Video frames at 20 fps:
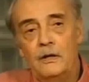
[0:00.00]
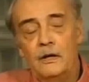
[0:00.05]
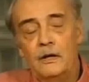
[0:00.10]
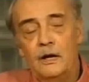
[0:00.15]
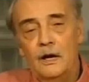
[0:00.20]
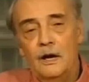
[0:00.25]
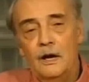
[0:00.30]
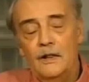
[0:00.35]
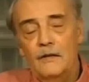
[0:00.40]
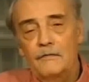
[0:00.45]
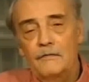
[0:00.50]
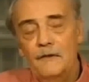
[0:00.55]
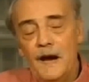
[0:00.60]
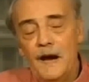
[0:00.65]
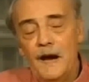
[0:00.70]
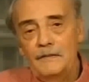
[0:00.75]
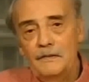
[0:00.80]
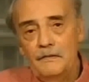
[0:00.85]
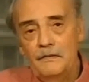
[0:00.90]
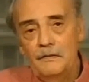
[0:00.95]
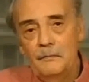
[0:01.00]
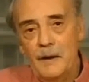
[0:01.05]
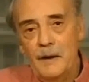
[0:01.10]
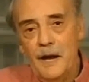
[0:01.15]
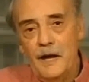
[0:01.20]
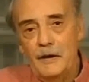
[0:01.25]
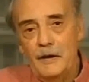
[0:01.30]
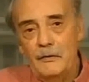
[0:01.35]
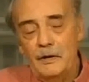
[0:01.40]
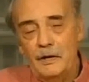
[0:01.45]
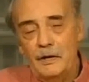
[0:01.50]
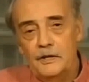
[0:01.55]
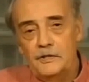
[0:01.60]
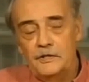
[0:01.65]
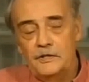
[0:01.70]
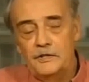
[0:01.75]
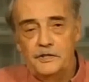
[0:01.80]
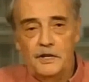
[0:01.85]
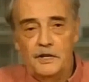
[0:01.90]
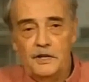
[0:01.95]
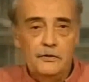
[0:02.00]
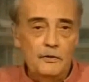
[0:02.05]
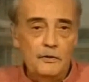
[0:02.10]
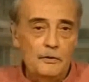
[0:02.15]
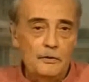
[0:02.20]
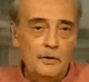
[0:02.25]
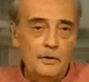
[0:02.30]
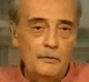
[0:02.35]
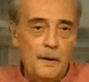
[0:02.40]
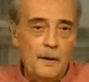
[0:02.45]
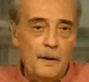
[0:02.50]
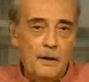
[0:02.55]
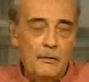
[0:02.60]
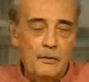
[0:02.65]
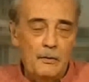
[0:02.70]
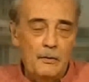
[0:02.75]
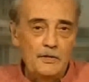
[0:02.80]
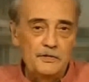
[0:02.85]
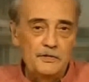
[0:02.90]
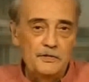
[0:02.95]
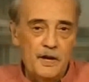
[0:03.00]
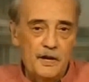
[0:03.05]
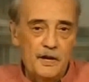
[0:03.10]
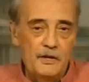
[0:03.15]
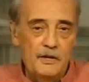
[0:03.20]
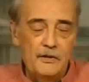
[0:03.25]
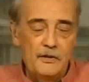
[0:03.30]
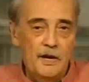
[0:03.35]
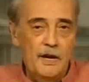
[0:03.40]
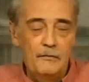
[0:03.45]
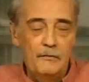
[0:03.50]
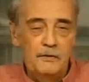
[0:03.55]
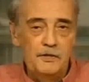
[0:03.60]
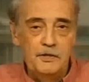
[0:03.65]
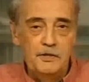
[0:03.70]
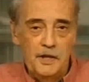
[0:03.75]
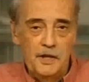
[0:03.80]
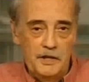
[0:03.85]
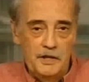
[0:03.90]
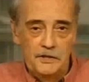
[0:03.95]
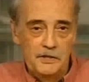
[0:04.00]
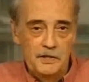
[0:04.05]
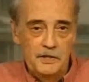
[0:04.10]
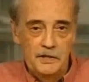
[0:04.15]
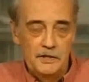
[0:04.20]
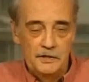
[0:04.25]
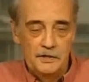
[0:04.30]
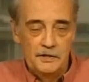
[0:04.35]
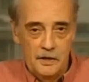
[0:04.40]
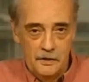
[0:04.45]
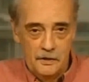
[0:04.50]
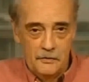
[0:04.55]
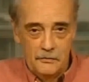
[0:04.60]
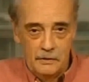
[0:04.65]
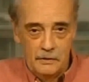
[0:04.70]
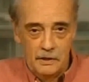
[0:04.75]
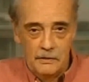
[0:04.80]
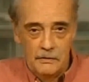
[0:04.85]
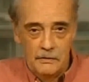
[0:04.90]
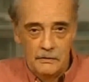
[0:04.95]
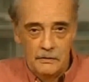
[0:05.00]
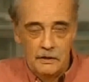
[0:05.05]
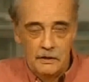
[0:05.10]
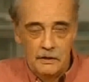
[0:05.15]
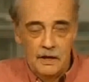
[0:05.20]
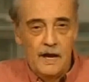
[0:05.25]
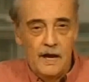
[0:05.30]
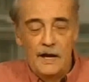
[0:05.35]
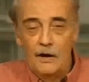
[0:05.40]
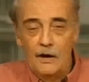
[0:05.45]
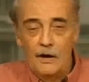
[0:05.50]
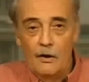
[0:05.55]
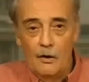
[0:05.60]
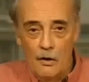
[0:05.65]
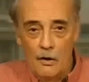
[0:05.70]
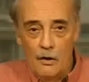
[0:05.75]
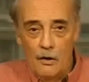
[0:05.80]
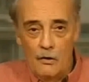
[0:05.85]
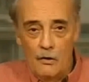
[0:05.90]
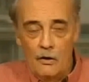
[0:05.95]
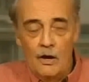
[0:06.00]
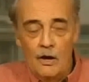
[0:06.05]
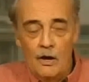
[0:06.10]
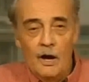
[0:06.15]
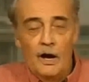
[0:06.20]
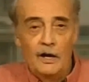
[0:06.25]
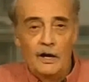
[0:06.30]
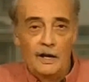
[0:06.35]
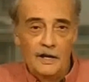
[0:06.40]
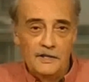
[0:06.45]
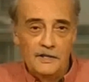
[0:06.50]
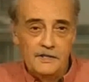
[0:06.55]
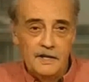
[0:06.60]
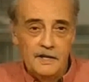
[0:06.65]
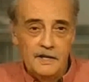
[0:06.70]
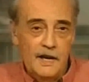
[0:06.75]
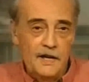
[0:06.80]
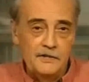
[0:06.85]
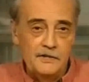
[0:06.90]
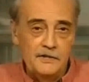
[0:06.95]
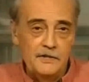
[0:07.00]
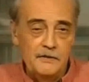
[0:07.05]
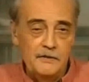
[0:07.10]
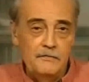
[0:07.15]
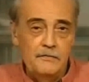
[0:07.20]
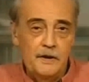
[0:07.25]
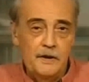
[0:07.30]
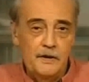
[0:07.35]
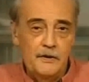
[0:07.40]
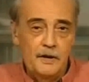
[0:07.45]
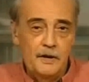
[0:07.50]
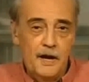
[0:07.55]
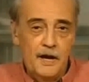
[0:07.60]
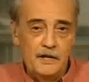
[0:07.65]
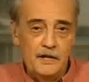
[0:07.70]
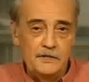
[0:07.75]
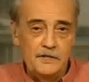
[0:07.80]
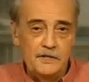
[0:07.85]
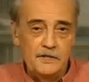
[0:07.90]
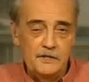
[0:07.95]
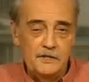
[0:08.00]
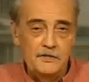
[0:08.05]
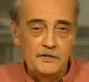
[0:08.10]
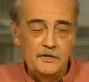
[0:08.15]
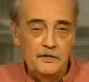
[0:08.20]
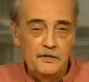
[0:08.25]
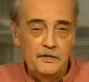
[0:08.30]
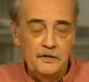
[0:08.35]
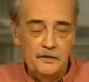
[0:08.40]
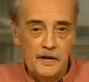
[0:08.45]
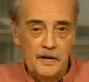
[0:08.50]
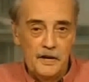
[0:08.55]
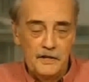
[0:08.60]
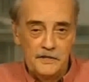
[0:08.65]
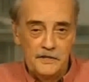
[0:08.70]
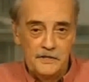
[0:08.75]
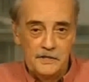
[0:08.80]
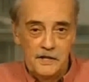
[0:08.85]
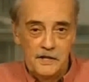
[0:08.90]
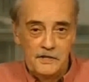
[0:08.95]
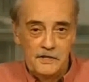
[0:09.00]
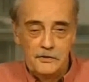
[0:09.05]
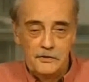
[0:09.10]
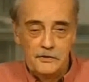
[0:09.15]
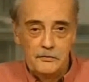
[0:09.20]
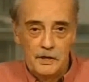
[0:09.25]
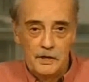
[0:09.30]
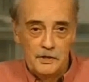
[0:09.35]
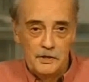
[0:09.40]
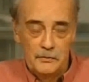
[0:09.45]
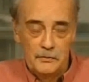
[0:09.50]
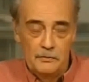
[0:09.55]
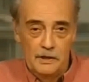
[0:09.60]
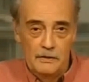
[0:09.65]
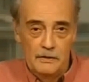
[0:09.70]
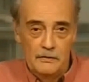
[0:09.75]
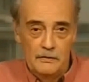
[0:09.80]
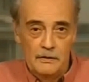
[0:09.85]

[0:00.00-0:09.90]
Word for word: Uh, the fact of the matter is, is that nuclear power is not going to have a chance in this country at all unless it has unfettered access to the United States Treasury.